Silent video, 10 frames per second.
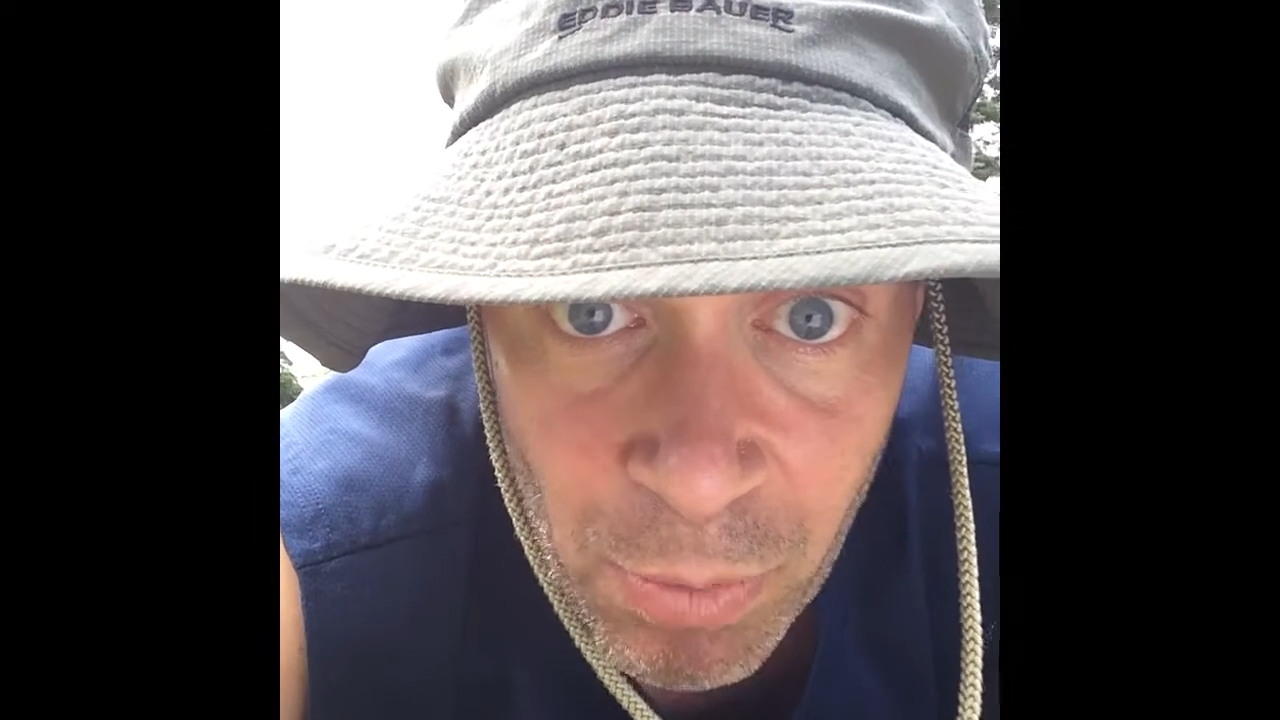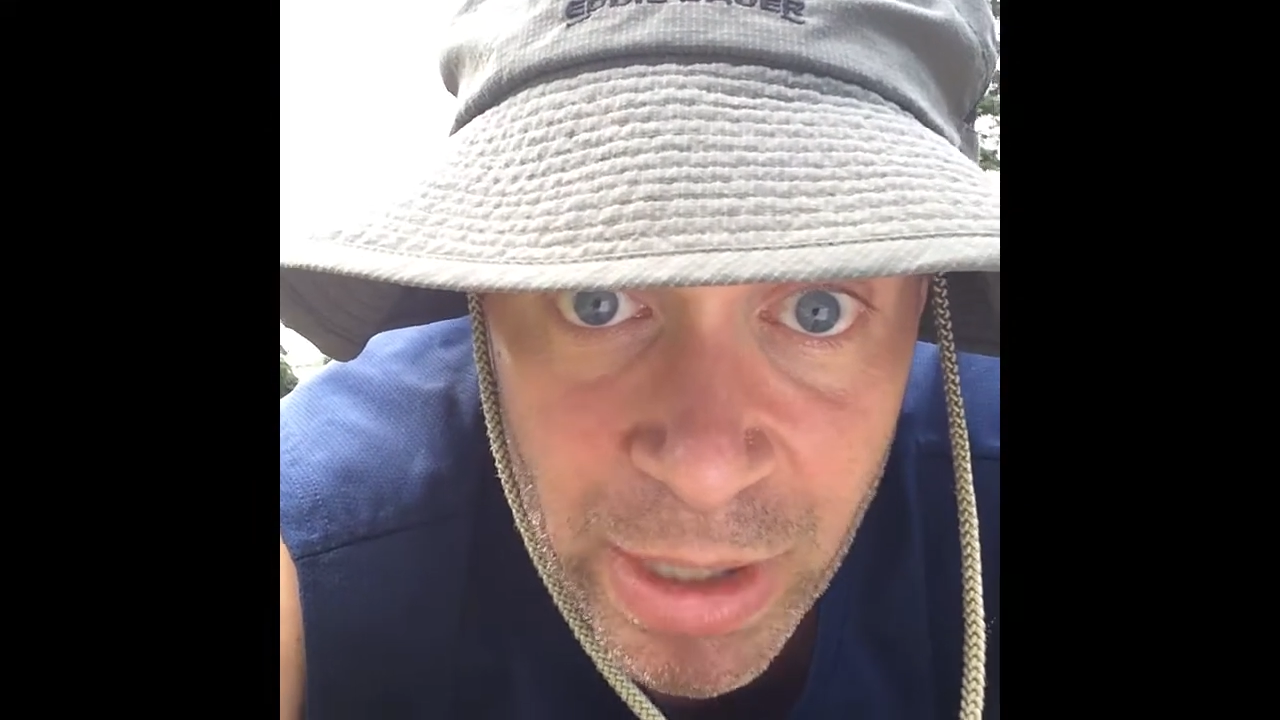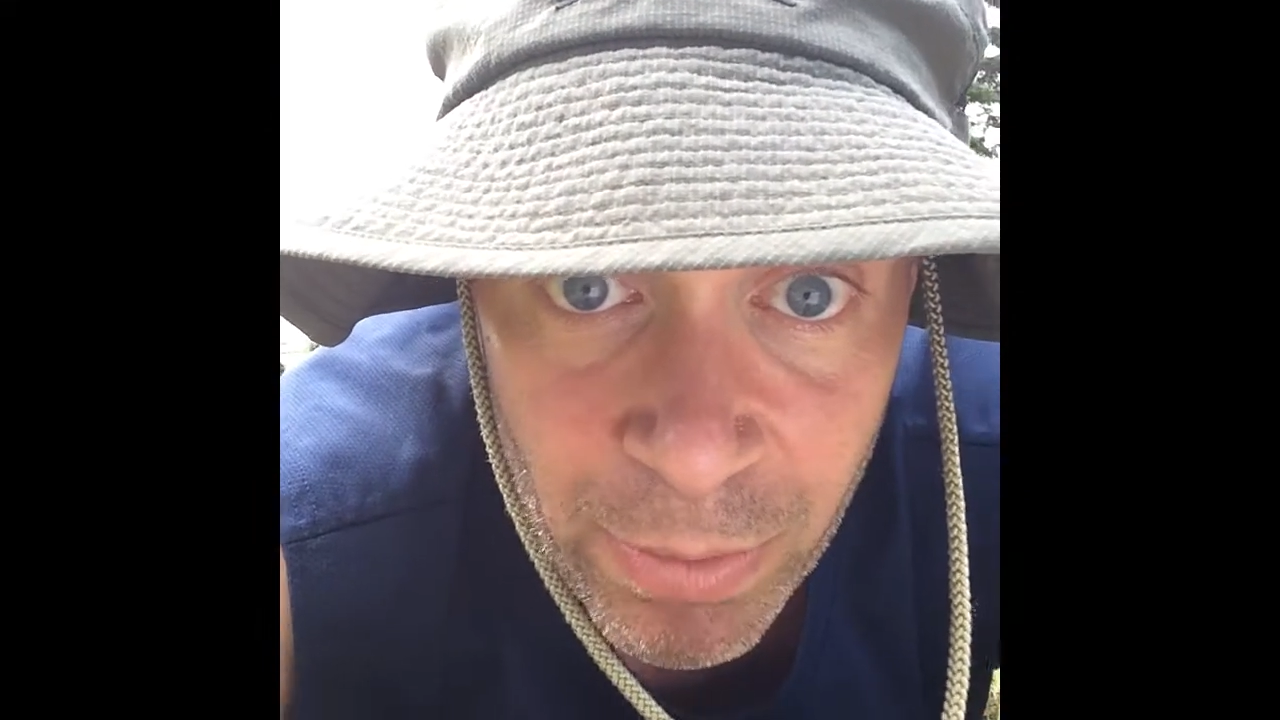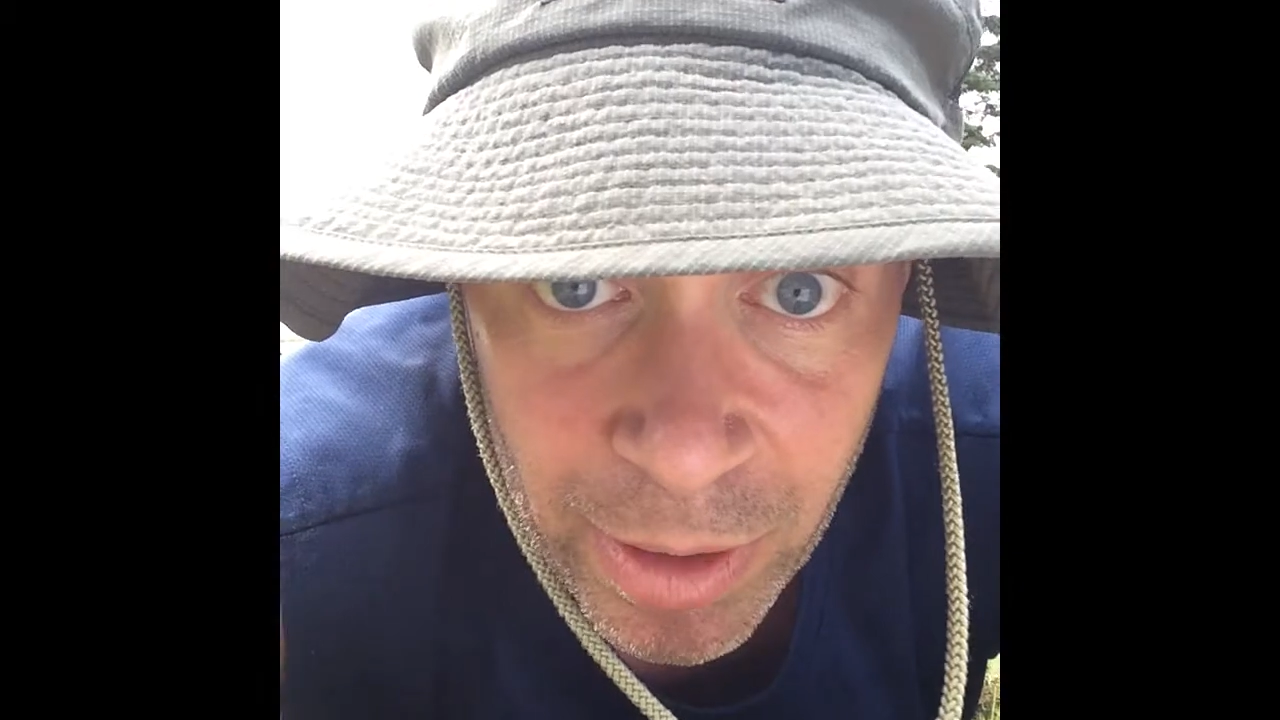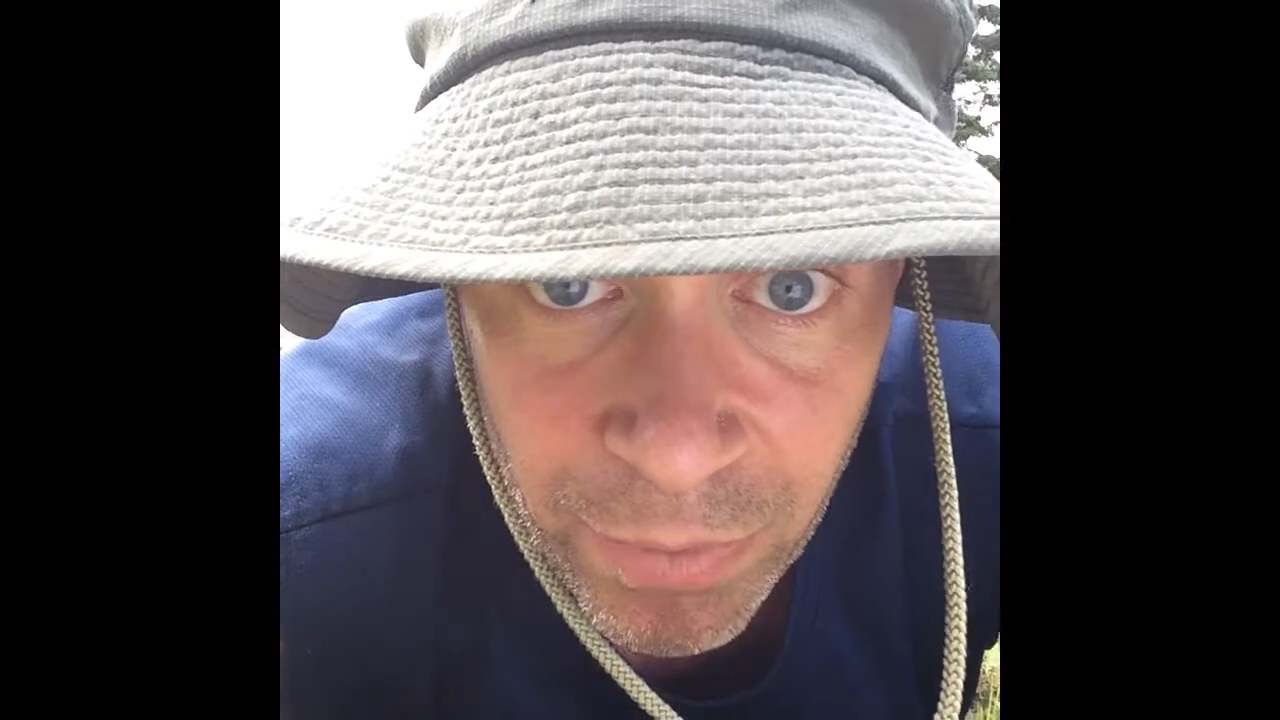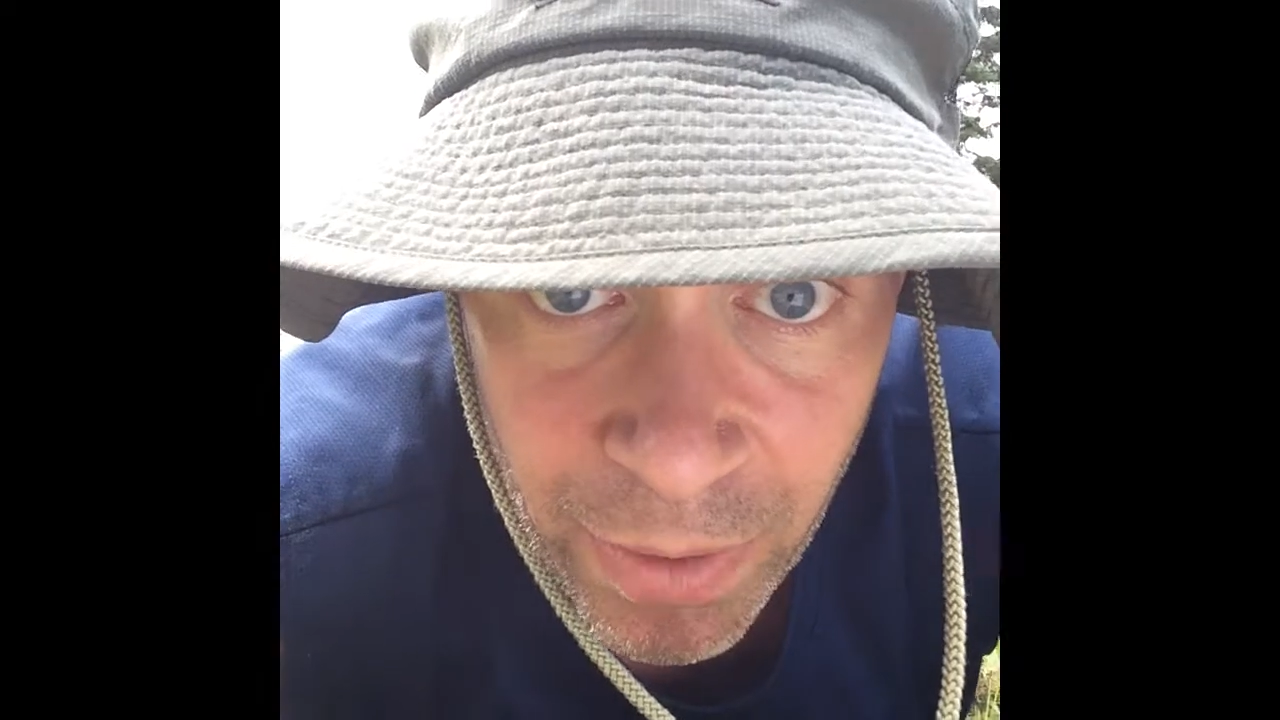weak-willed